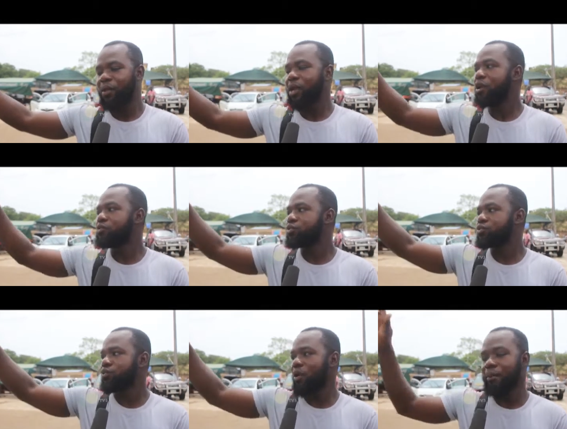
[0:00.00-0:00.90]
You can't
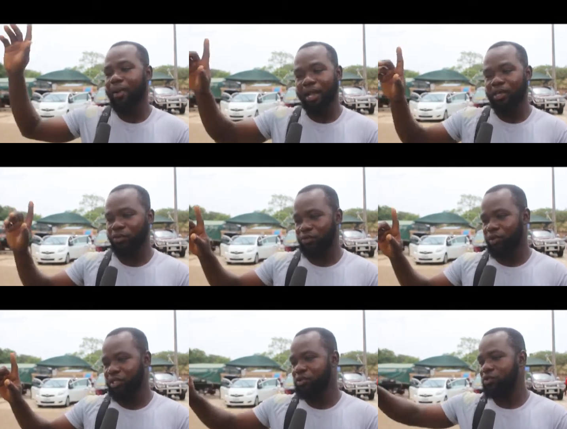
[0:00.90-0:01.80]
use one bucket of
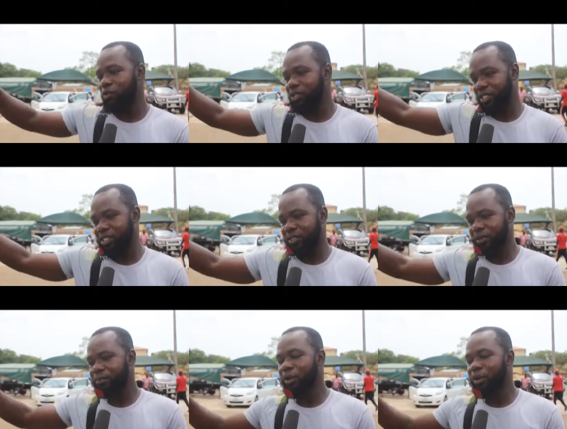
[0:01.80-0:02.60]
water to wash it,